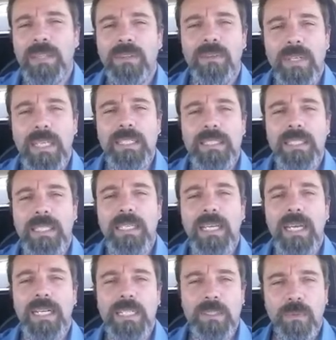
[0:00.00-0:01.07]
a Matthew
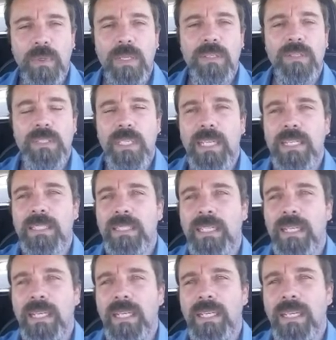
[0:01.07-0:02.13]
19:9 as we
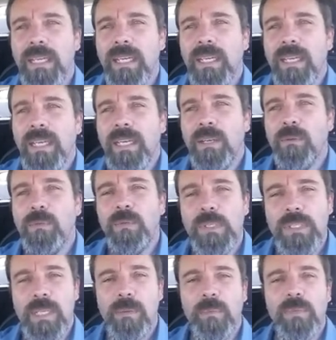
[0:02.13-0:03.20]
understand it today.
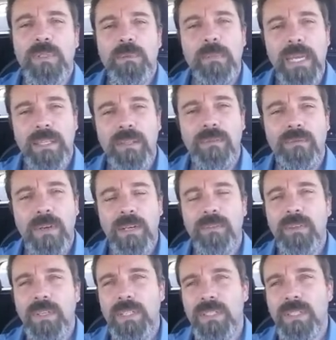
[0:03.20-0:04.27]
It resembles a Matthew
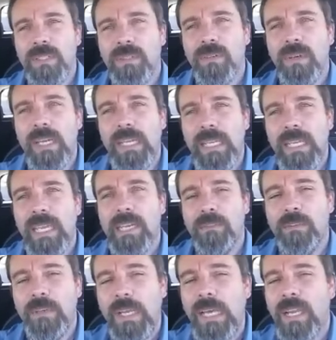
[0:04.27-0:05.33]
5:32. And
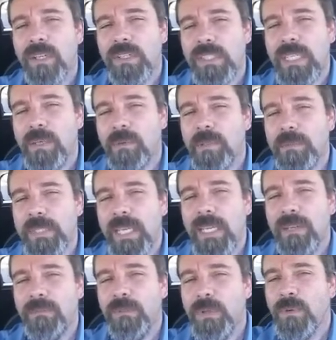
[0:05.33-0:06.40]
again, if you're not understanding what
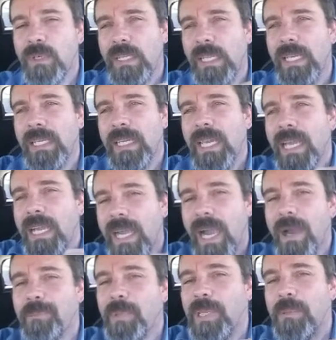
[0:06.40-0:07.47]
I'm saying, if you were to
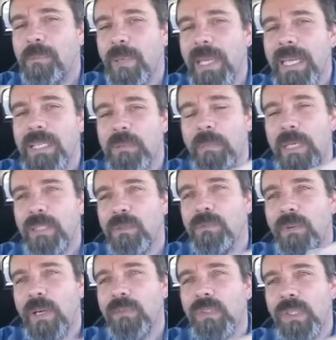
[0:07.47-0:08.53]
like copy and paste
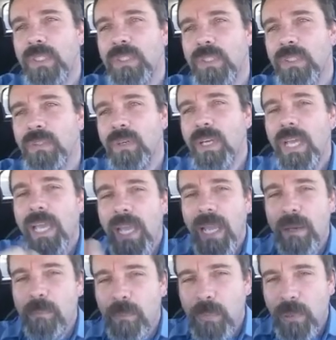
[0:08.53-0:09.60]
Matthew 5:32
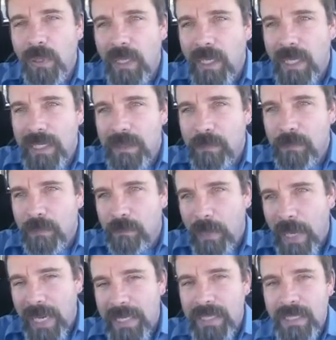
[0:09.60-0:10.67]
and put it and
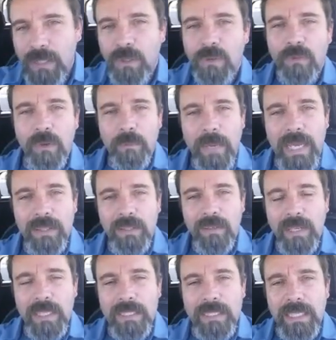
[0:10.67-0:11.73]
paste it over
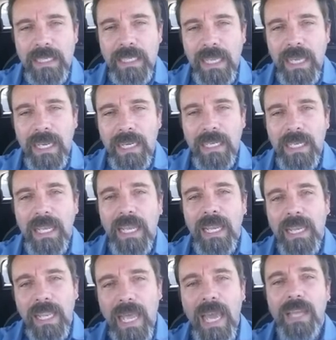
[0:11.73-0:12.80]
Matthew
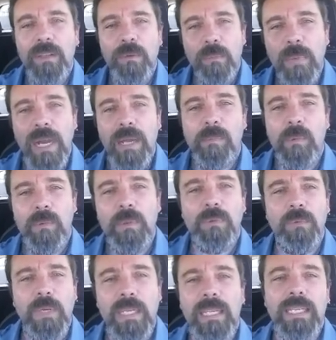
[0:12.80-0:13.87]
19:9, now your
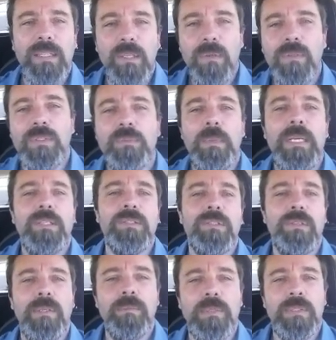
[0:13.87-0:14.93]
Bible would read like the oldest
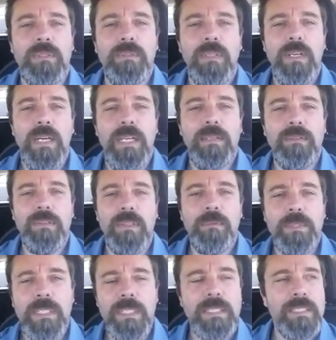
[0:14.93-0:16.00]
manuscripts. All right,
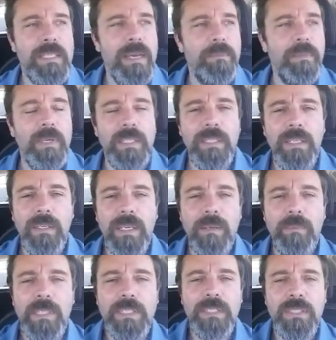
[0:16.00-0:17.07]
so I'm just going to stop right
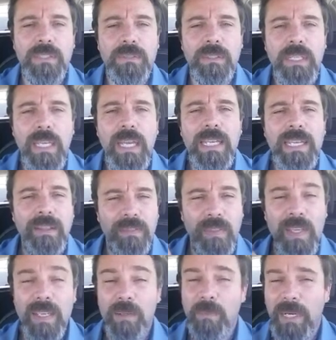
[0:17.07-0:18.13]
there. God bless you.
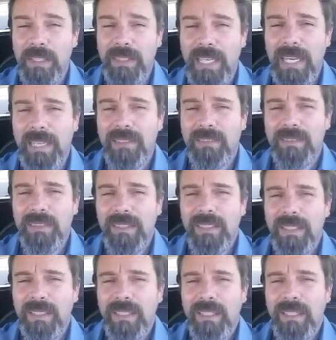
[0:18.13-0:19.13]
Now think about that,